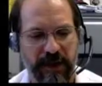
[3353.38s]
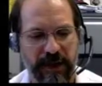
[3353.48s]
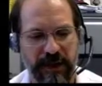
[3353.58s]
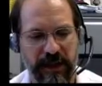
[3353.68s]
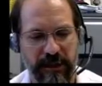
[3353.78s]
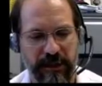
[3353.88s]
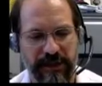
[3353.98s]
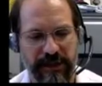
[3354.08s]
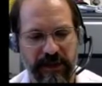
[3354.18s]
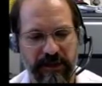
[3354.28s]
So you get a little bit of
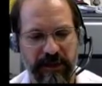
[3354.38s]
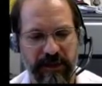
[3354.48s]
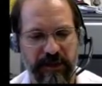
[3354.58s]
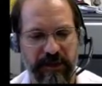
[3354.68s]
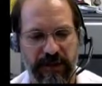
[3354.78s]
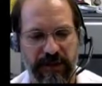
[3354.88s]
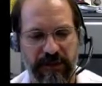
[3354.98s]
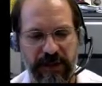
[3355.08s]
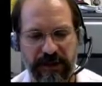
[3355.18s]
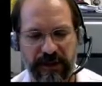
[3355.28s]
CO2
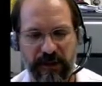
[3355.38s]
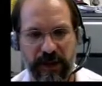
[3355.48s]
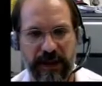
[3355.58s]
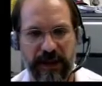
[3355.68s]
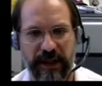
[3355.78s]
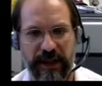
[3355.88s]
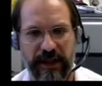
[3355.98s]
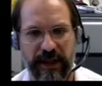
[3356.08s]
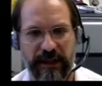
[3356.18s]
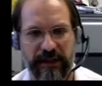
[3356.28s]
diffusing directly in
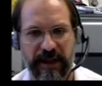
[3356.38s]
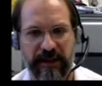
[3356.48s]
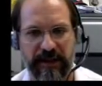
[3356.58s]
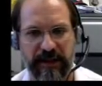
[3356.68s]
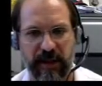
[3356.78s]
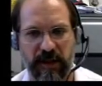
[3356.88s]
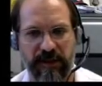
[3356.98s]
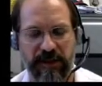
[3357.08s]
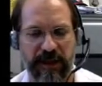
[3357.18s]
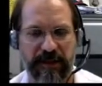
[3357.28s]
and stays dissolved.
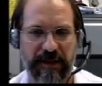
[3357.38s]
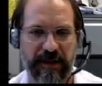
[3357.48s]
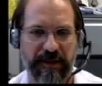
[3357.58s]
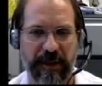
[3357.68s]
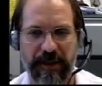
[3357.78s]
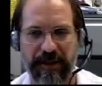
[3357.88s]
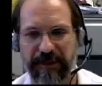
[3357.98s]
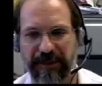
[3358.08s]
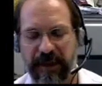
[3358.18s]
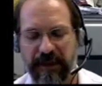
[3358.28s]
So that's our maybe
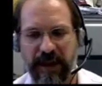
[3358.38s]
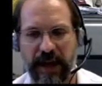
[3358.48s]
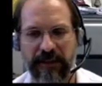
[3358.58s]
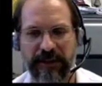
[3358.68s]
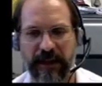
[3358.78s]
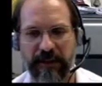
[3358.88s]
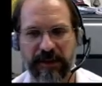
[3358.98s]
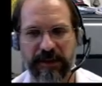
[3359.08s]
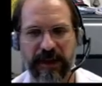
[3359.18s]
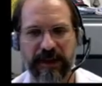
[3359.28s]
5 to
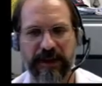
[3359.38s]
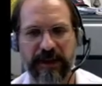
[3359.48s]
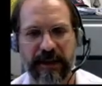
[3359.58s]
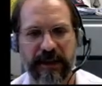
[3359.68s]
10%.